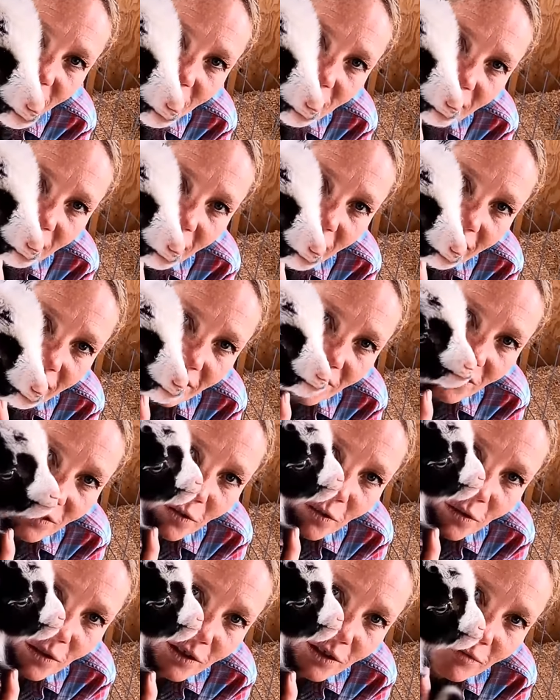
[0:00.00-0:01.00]
even see it there in the
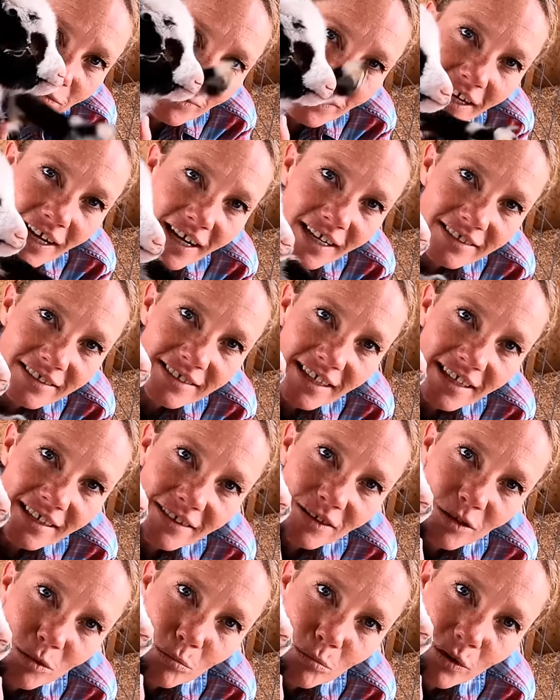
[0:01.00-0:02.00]
corner of her eyes,
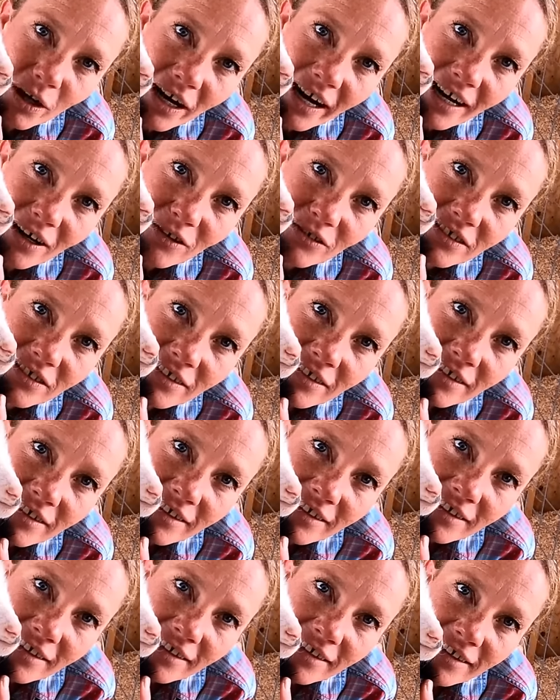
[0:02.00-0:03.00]
that little brown.
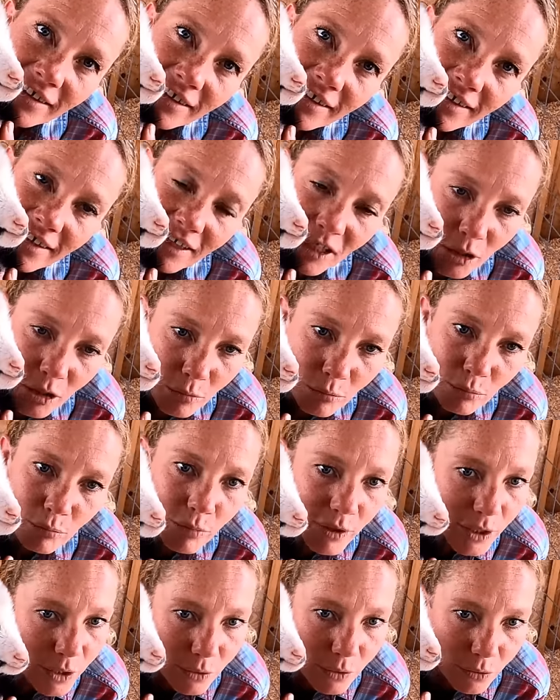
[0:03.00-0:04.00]

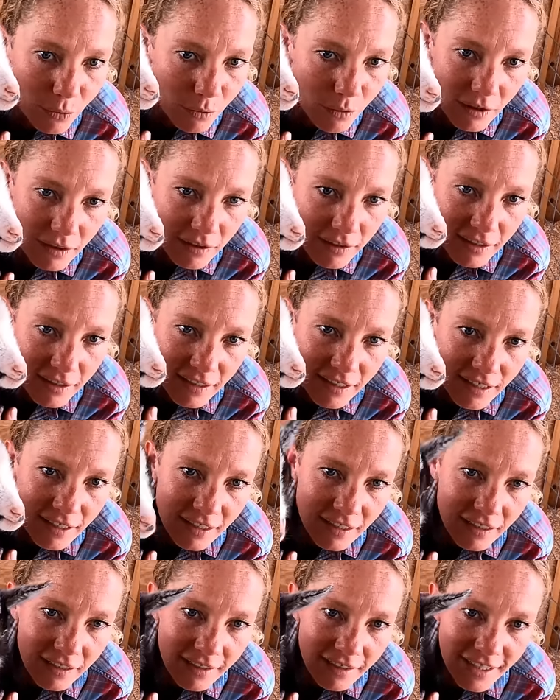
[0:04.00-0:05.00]
Blue,
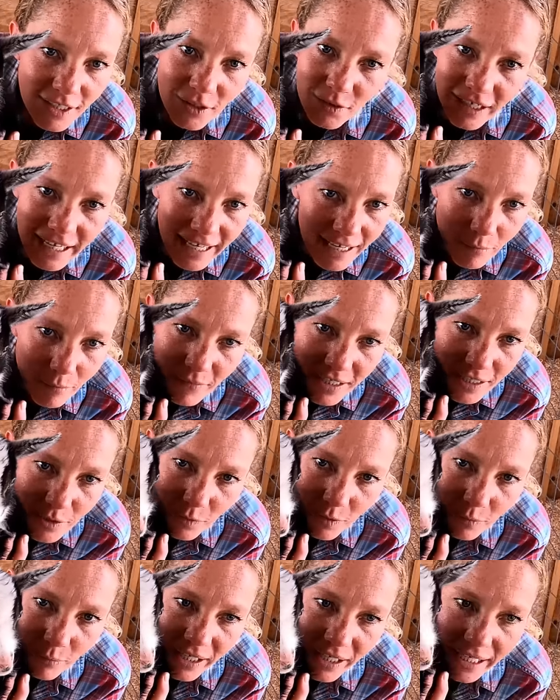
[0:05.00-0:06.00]
you can't
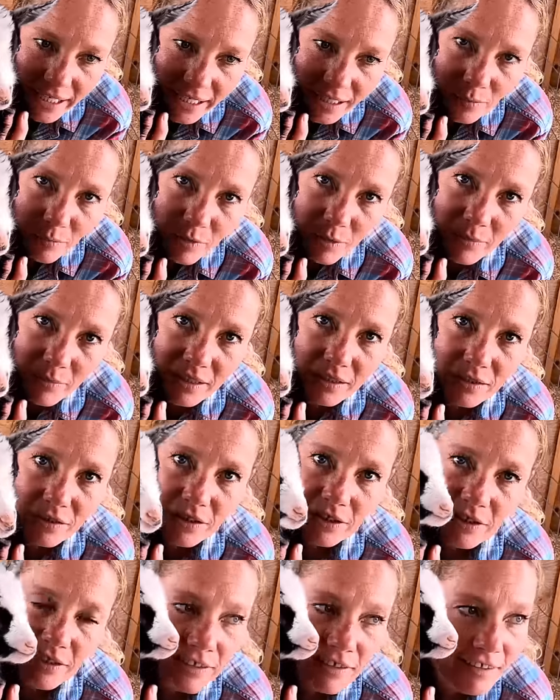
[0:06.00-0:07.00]
mess with my camera,
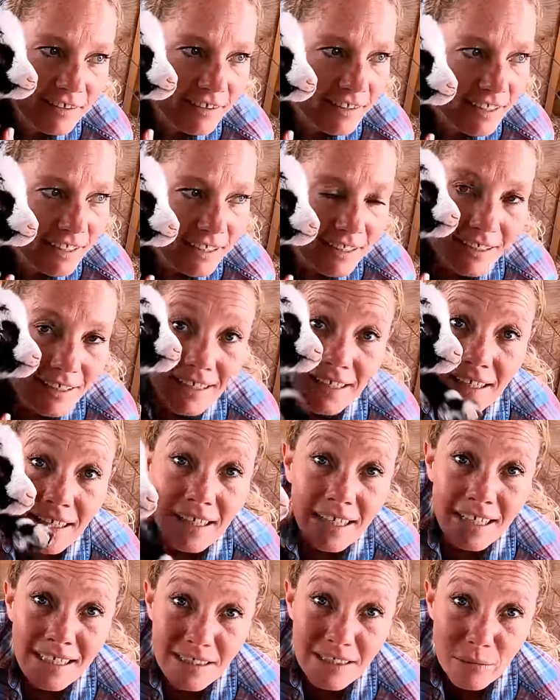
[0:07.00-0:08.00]
mister.
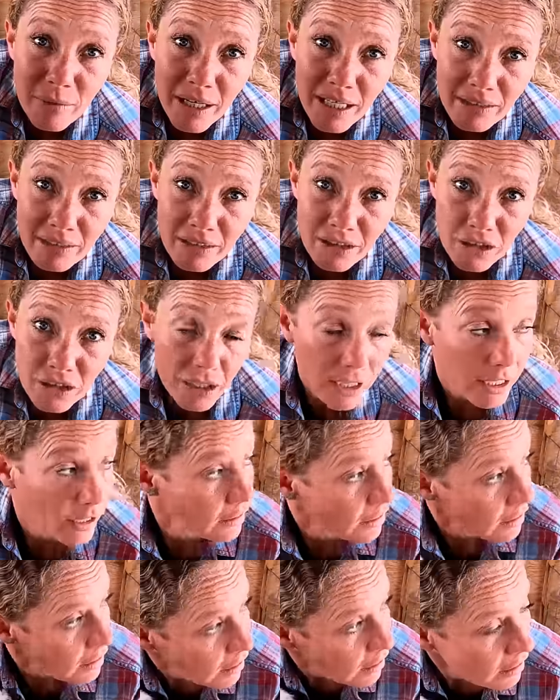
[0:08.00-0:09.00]
He's back there
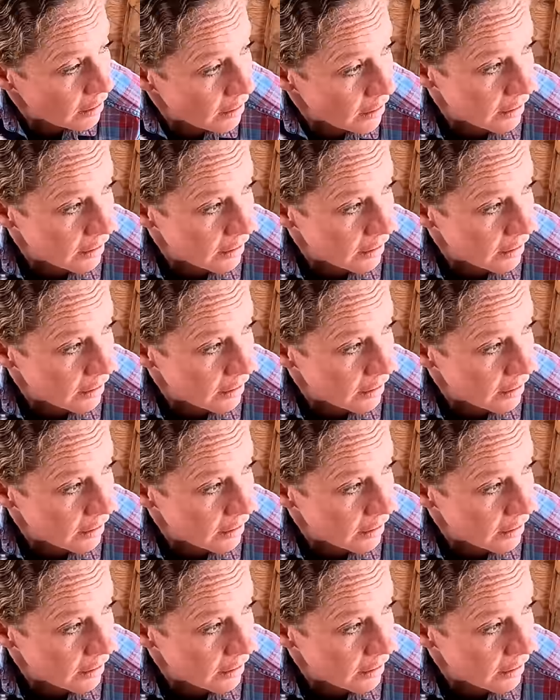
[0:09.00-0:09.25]
trying to